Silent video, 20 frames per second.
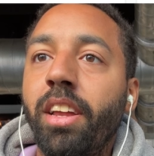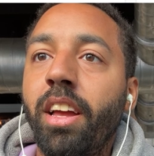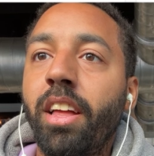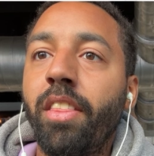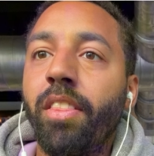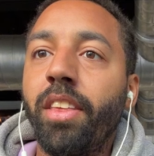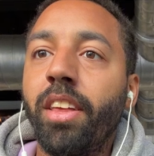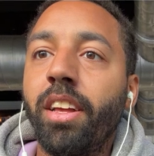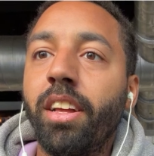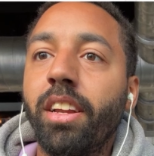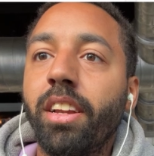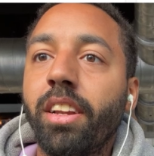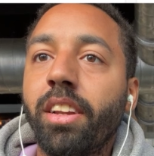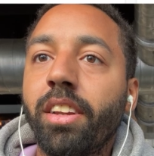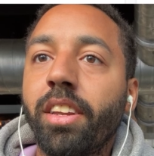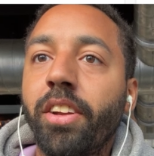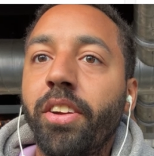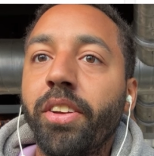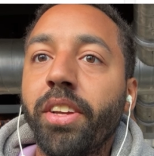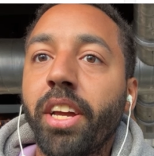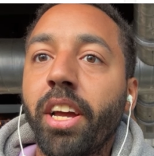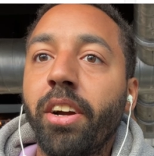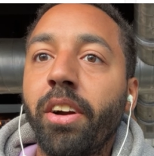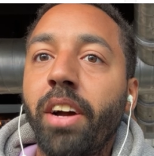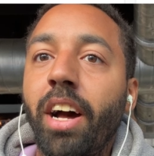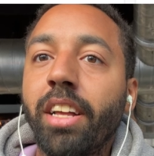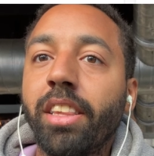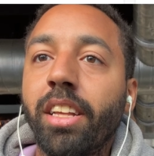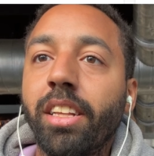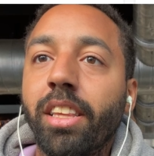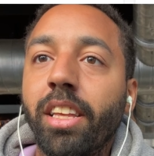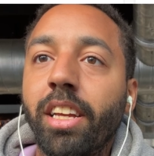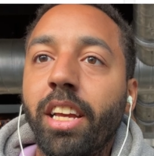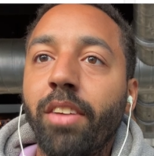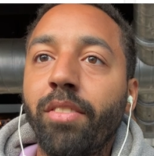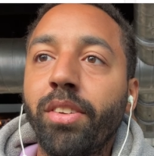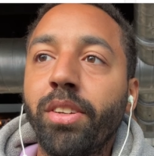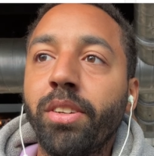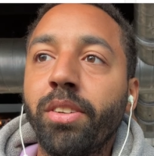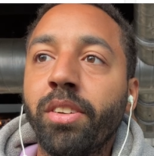and then there you go. I think they
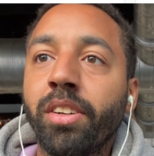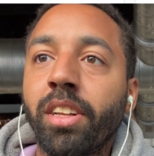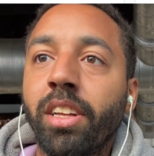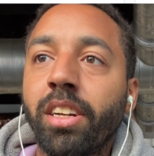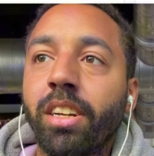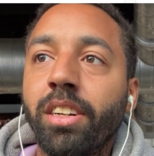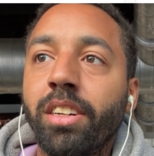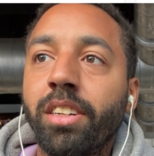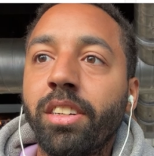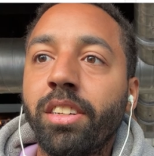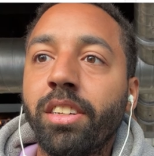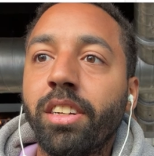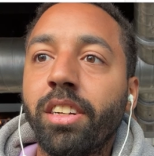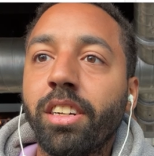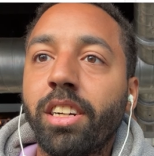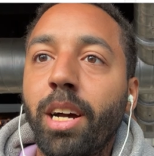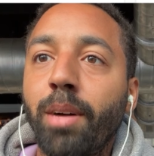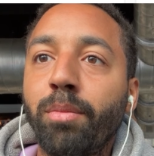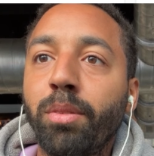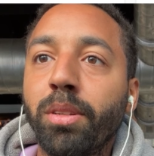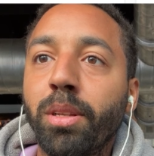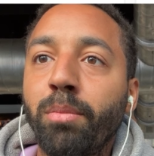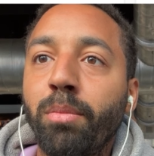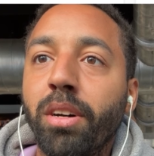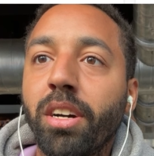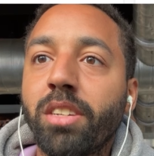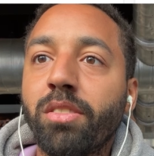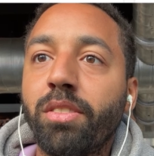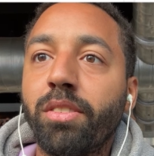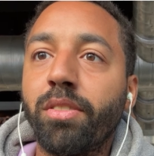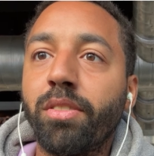give you a couple of bucks for